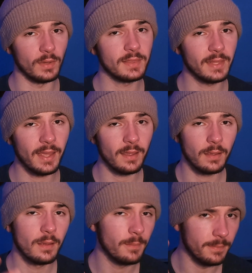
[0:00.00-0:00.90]
with
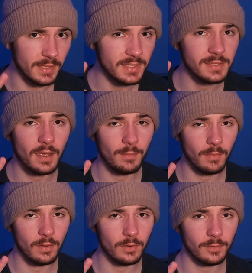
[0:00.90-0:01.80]
that, peace out,
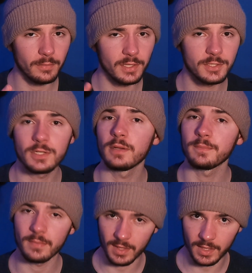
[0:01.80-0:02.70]
Monarch
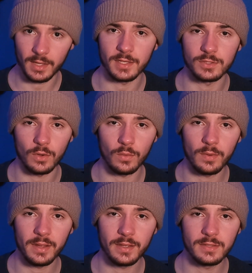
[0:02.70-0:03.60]
Militia. And as
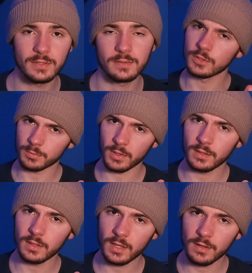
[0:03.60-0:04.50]
always,
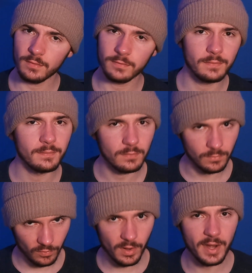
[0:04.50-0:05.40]
spread love,
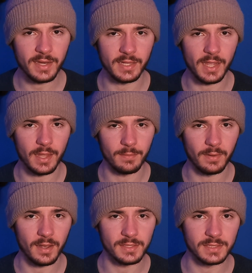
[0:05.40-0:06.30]
radiate
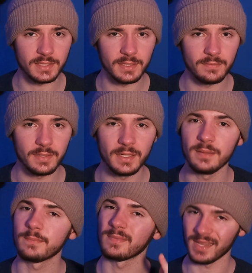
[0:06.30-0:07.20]

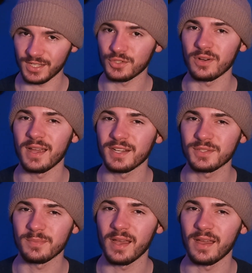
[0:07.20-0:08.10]
positivity, and try to
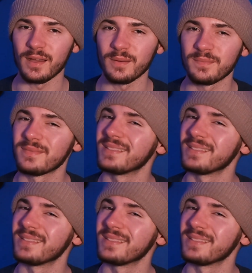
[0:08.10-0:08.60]
smile.